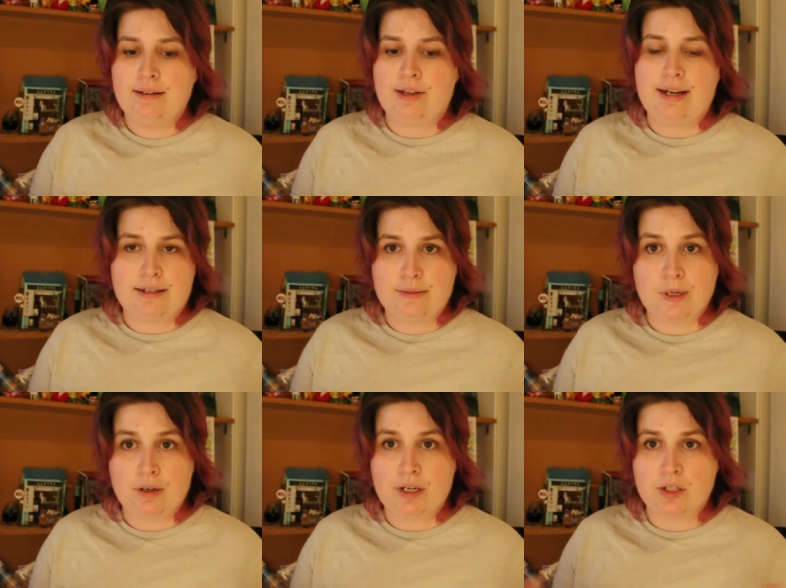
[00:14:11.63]
that
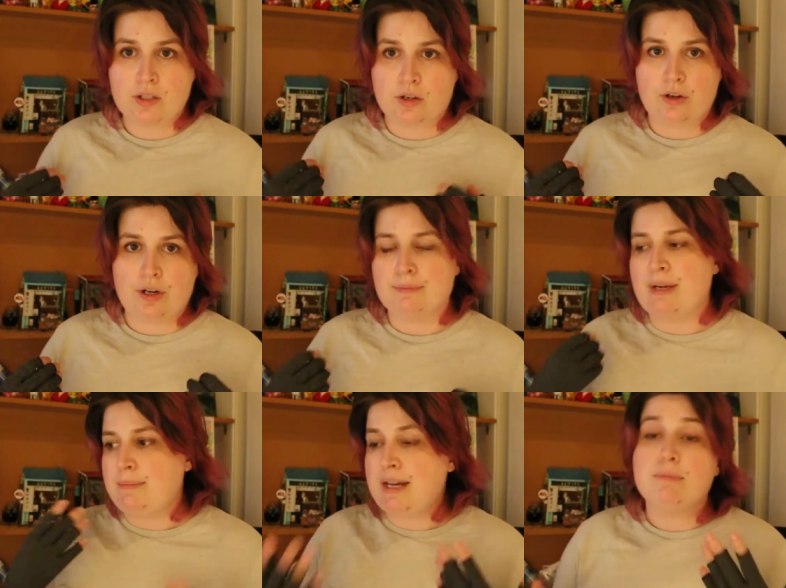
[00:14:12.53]
experience, so as
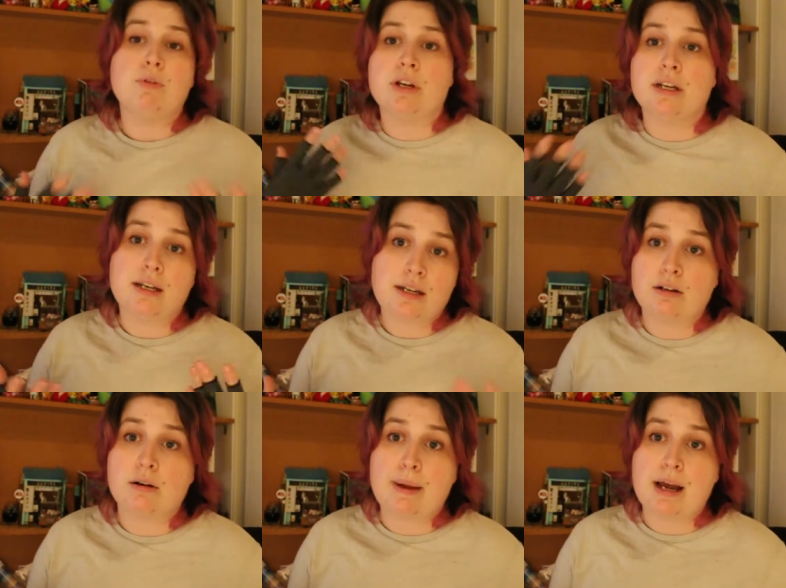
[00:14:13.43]
many people can
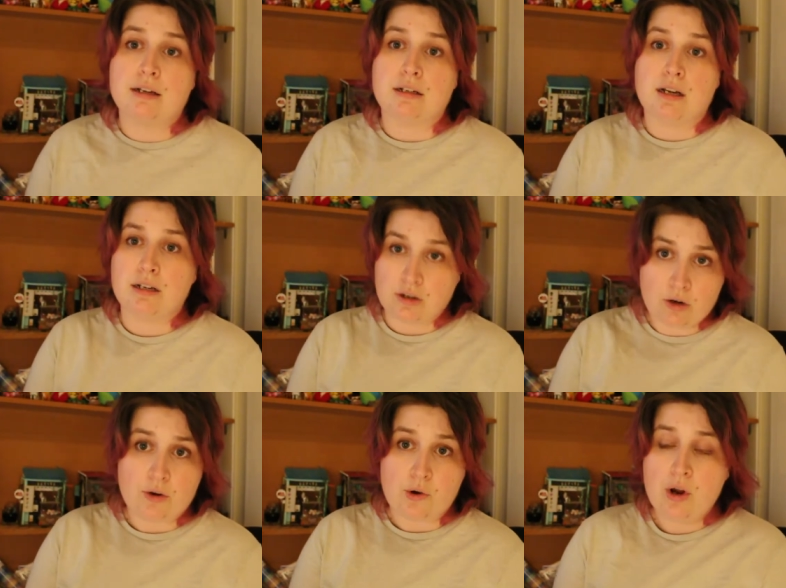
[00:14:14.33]
hear about it and
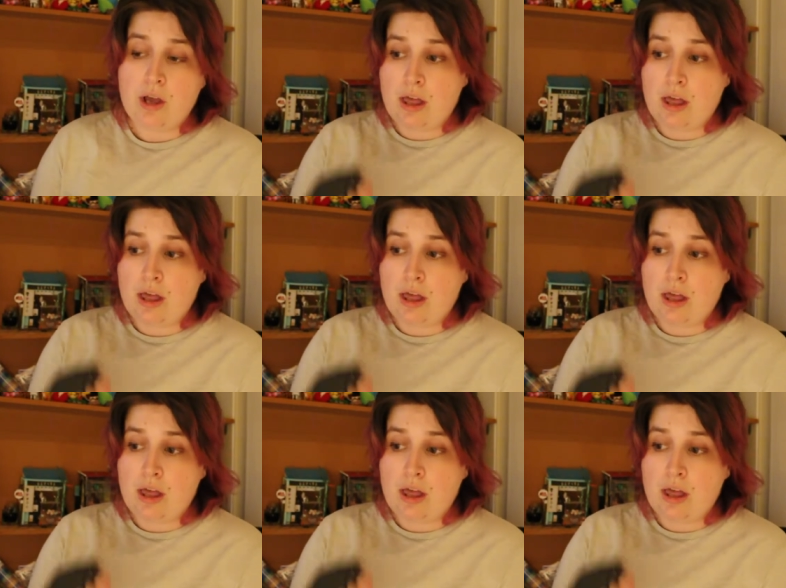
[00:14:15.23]
know